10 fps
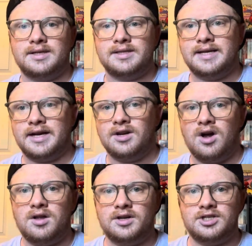his
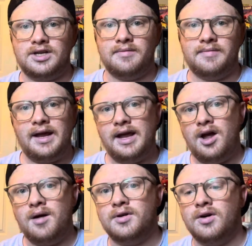technology and making
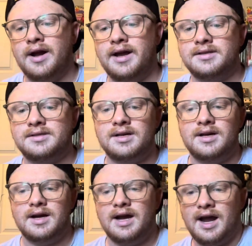upgrades,
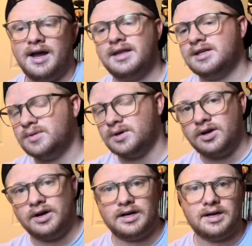and that's what
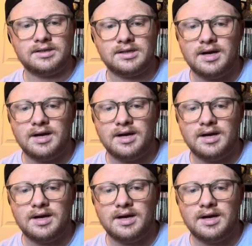Goodyng does.